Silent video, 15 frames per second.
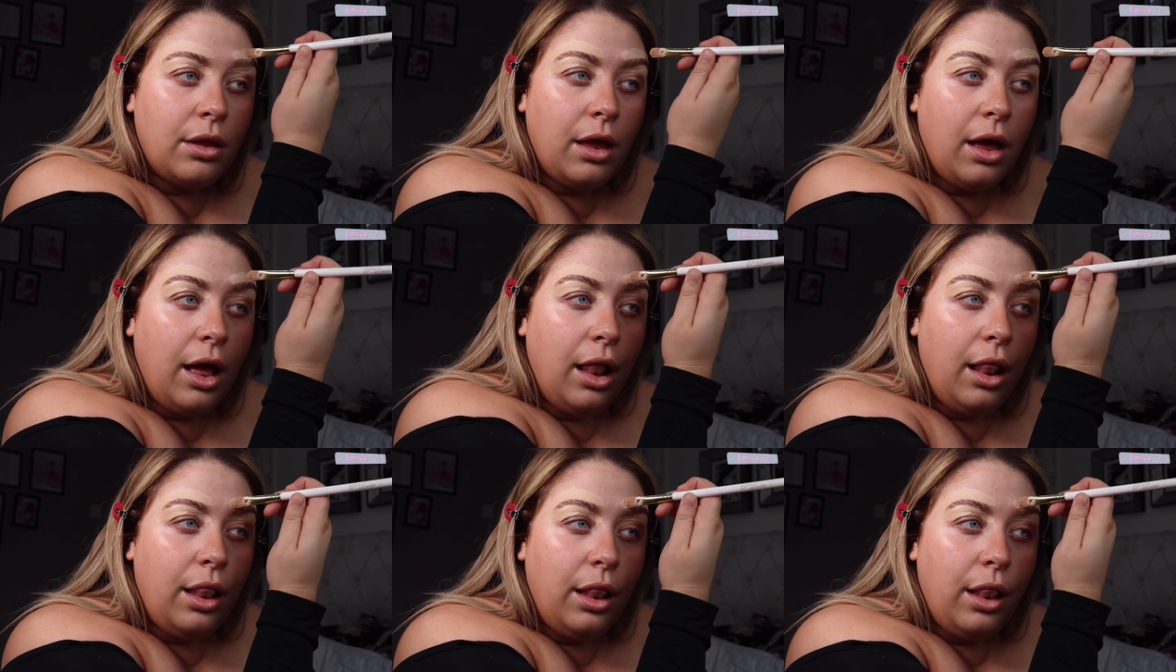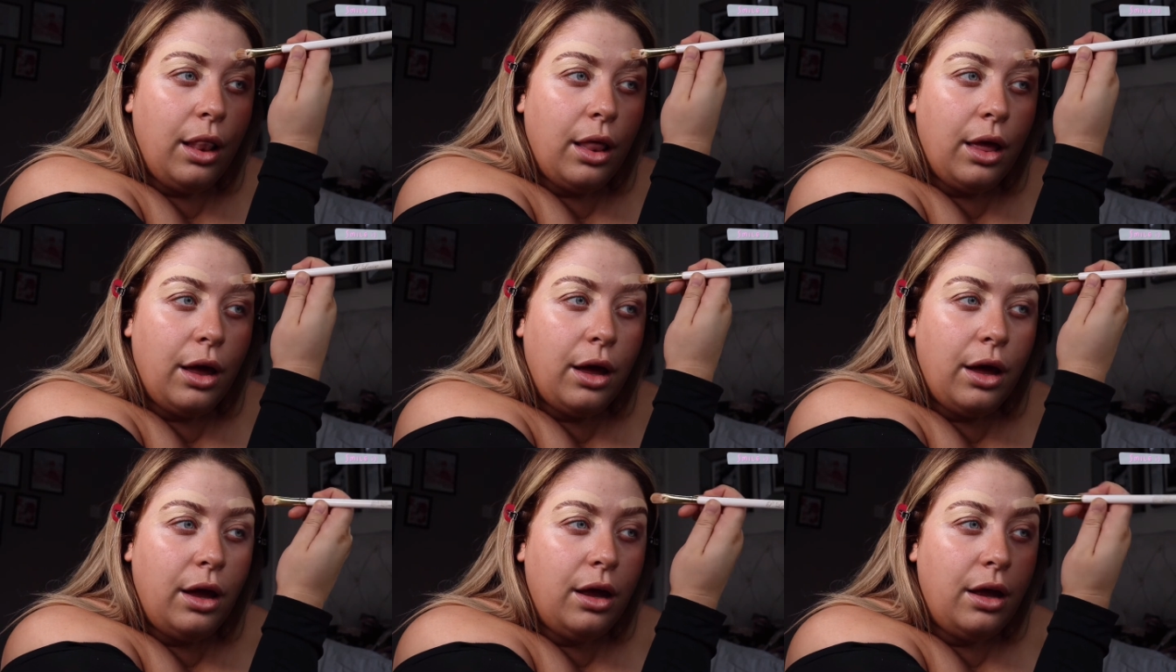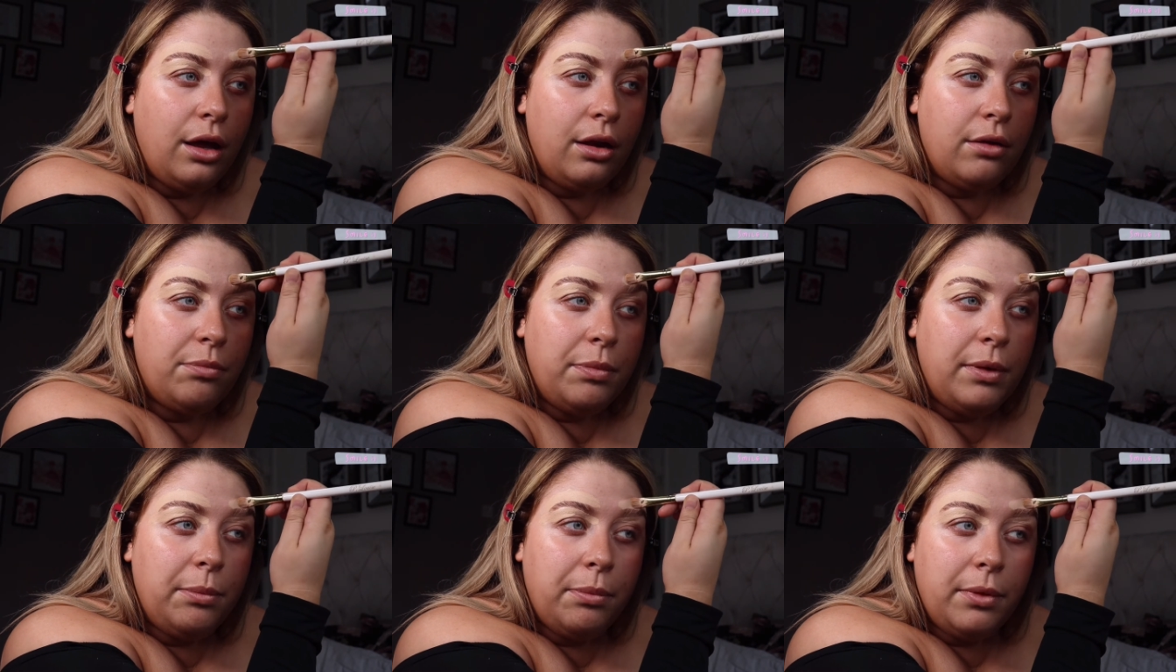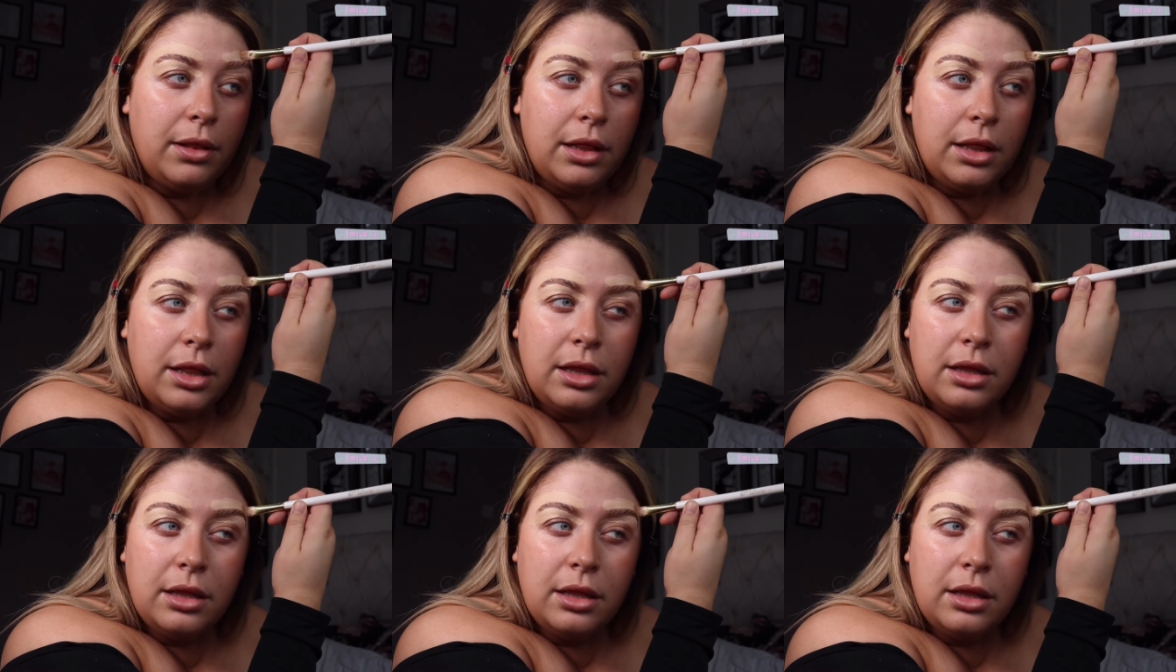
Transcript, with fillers: a lot of people.